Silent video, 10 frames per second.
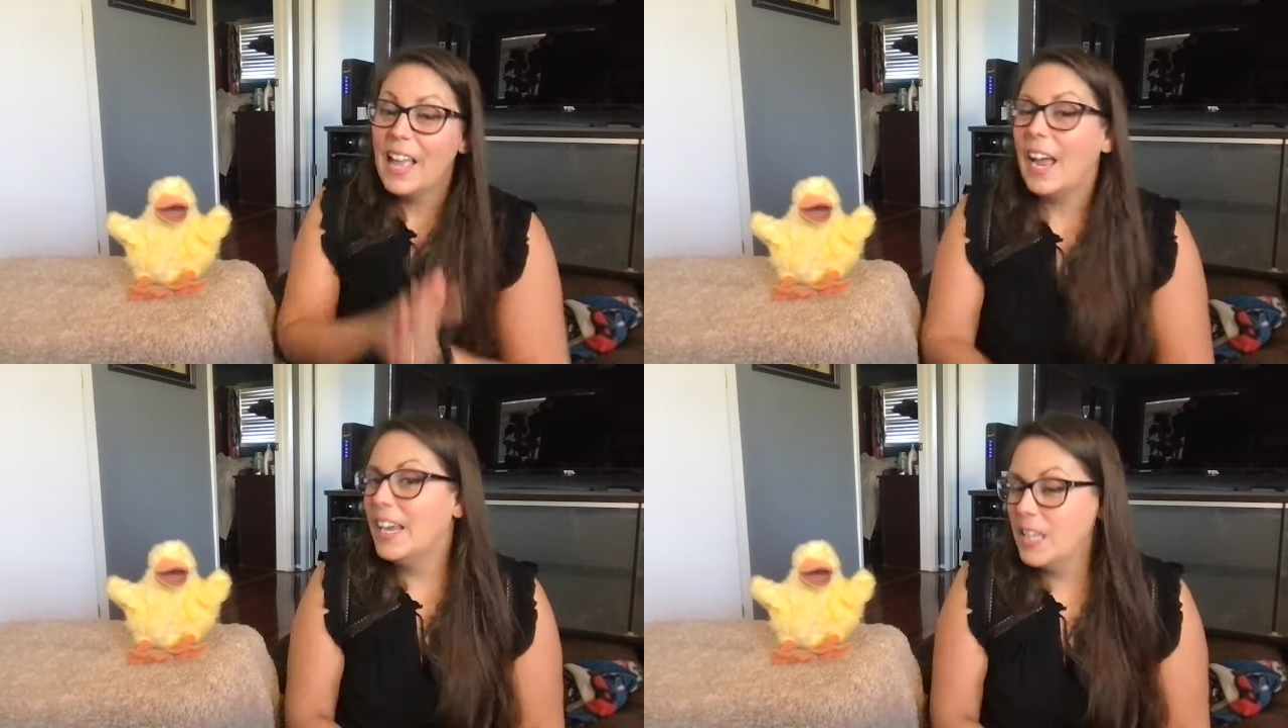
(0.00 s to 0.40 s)

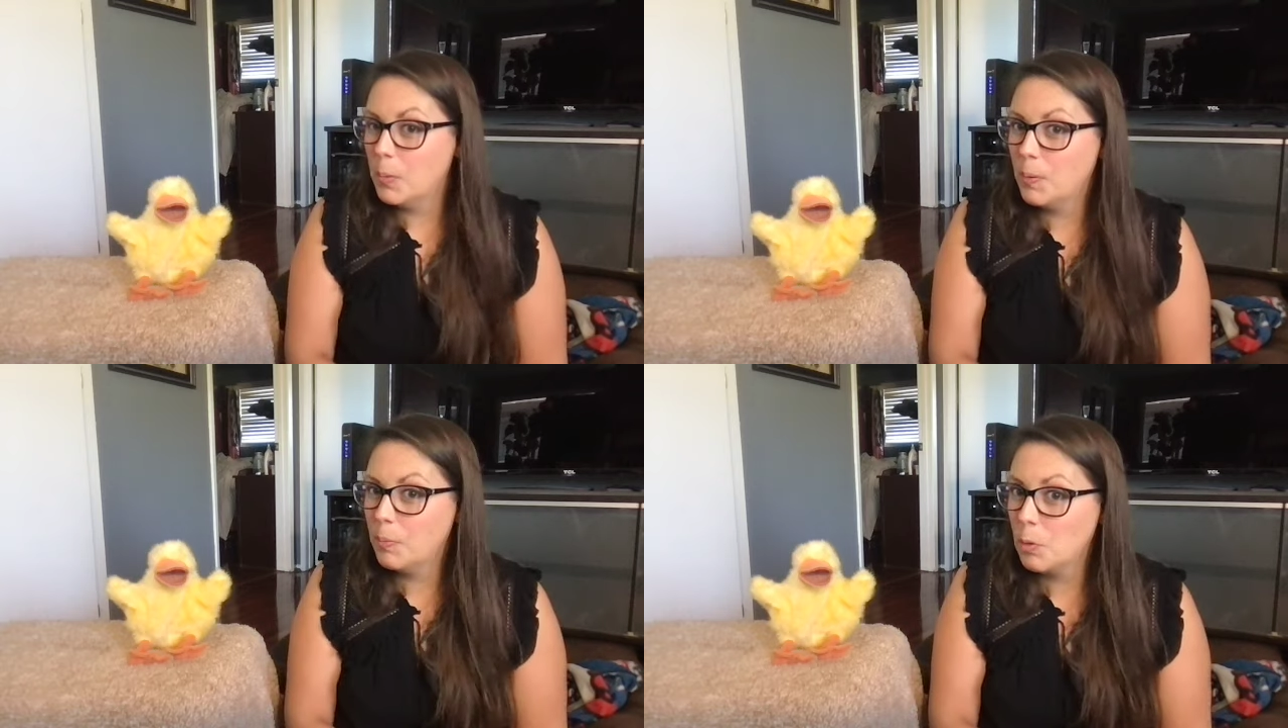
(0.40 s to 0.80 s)
And
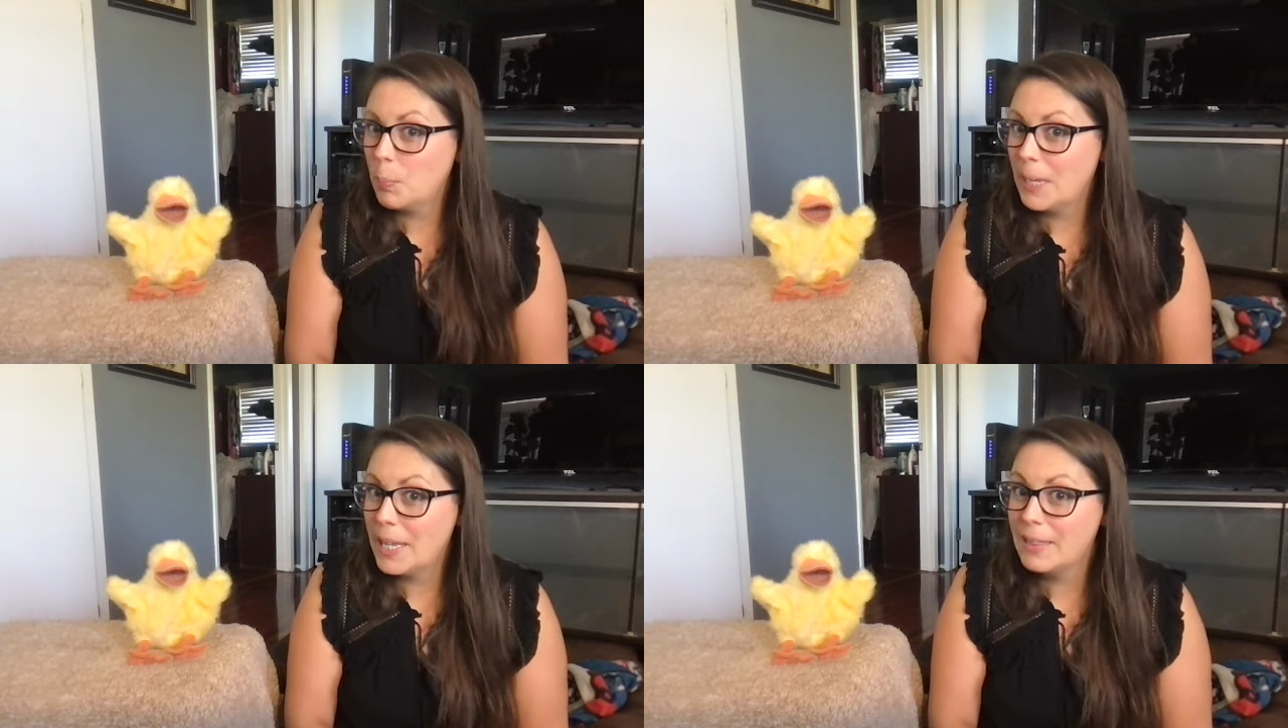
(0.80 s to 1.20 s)
then we
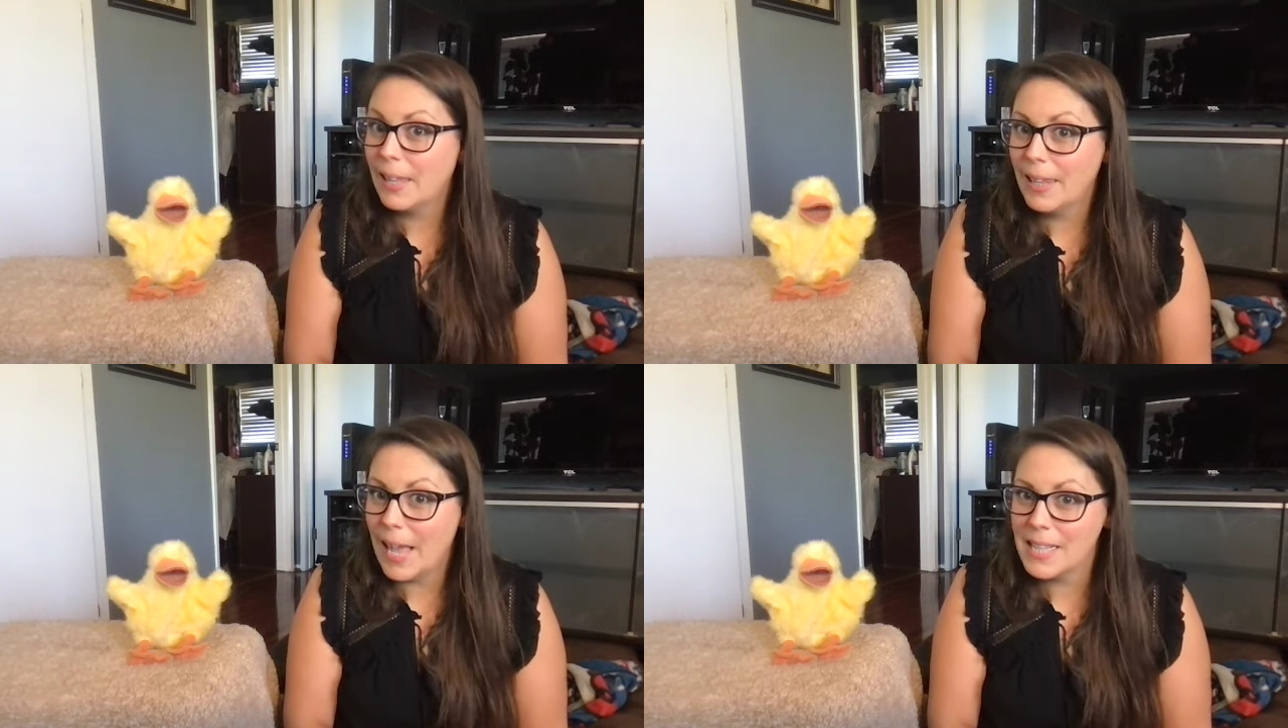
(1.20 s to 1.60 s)
repeat the
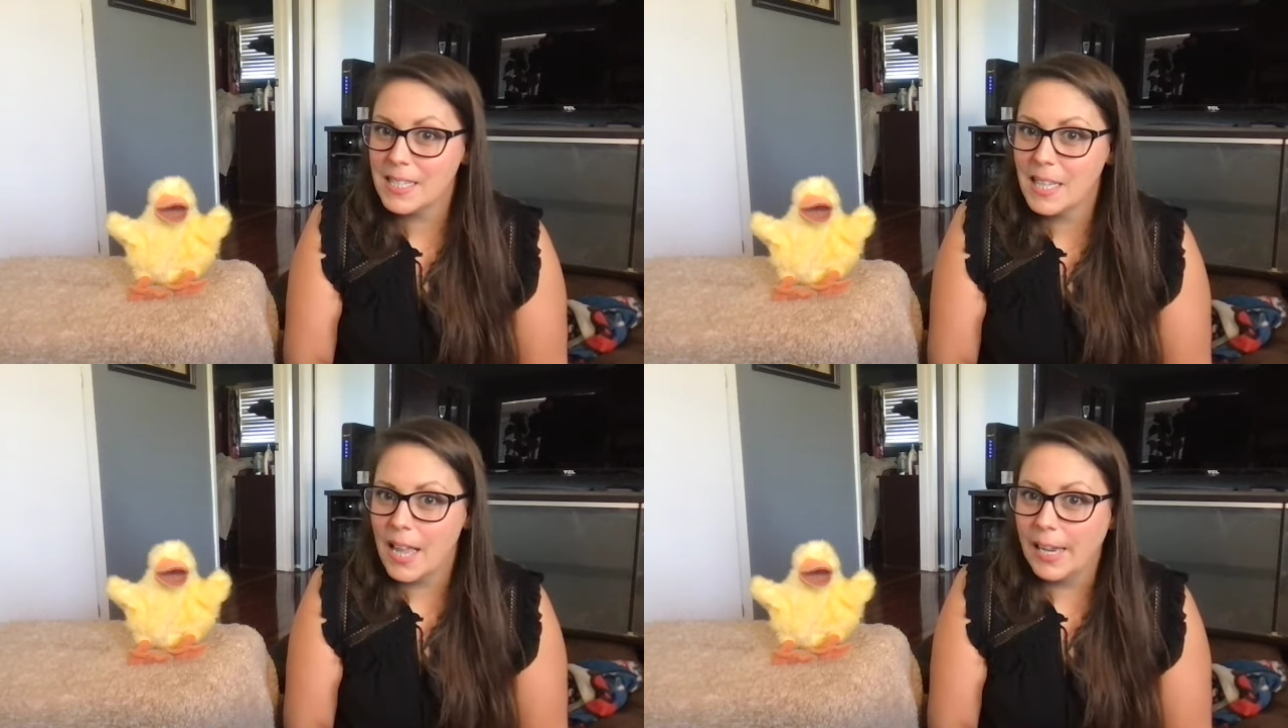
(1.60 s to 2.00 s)

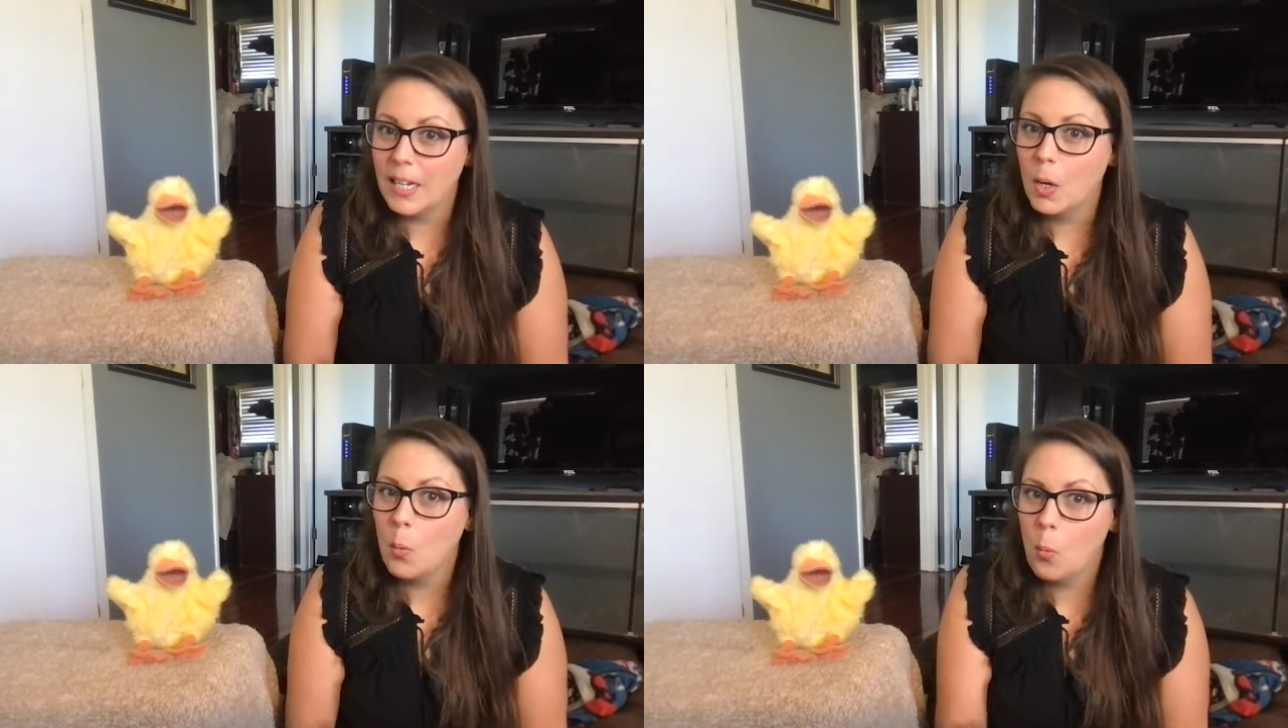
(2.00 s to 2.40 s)
last
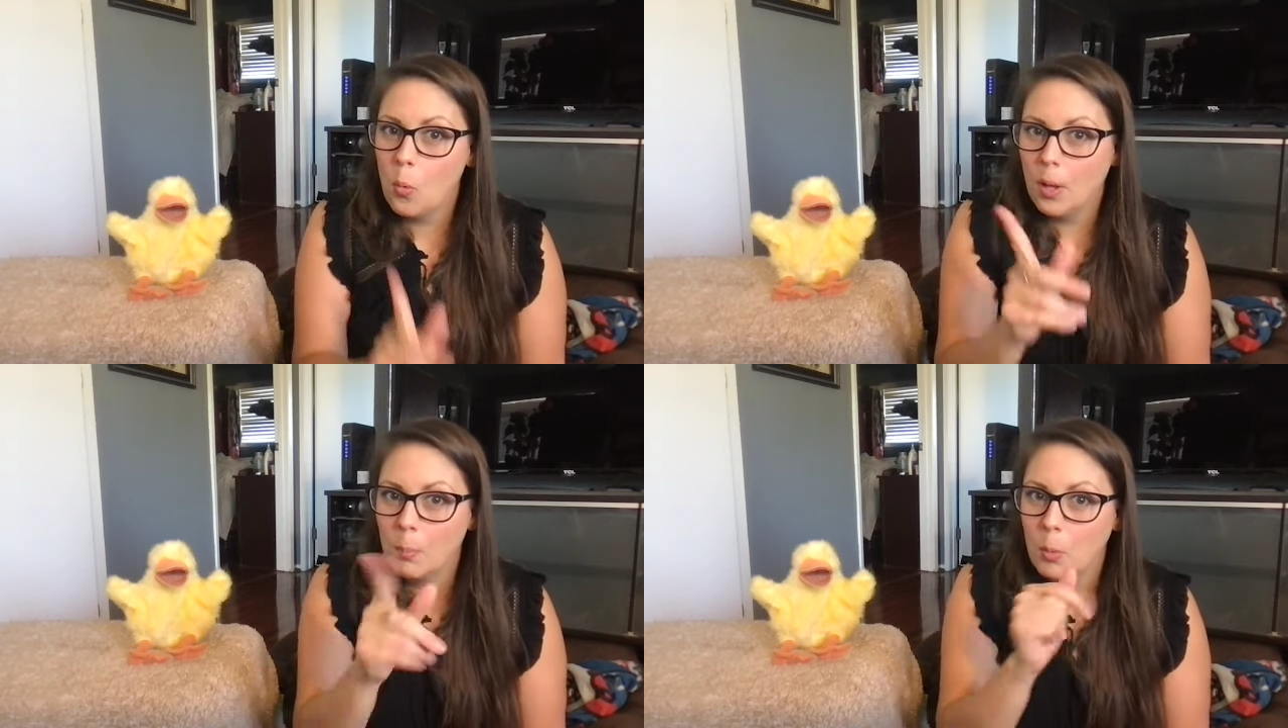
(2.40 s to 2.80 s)
line
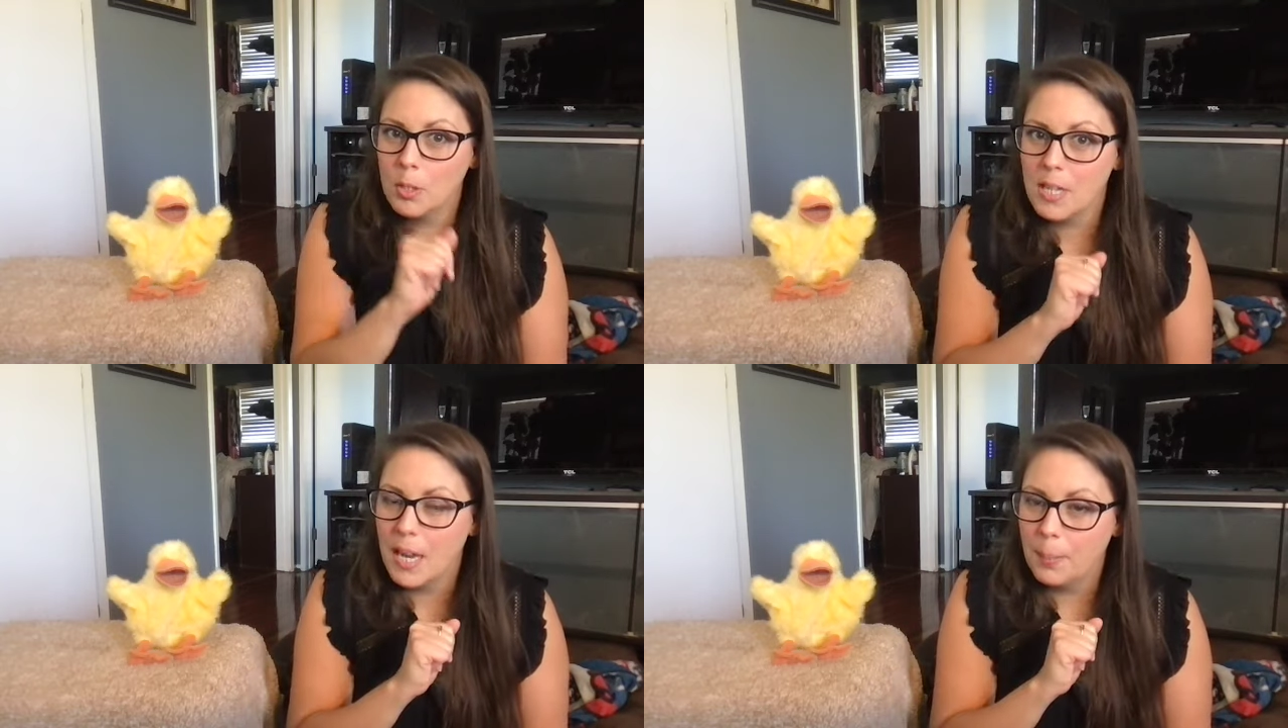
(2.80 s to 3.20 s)
one more
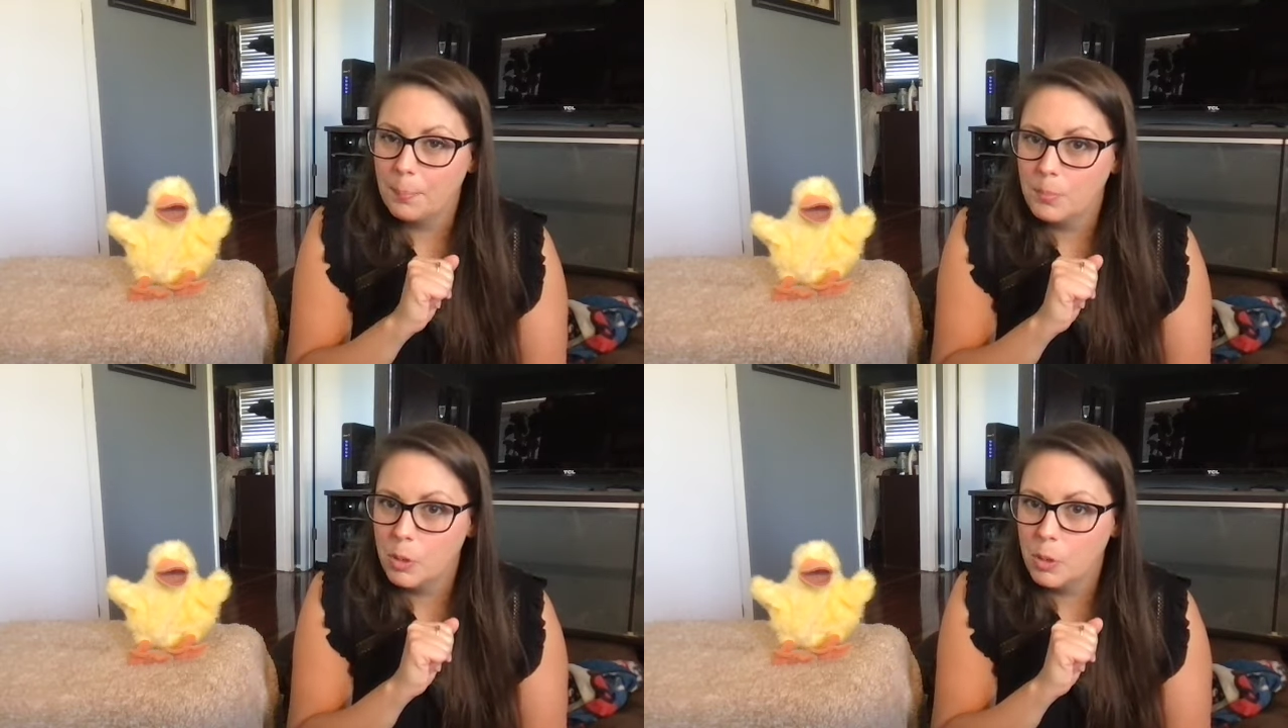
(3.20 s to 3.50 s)
time.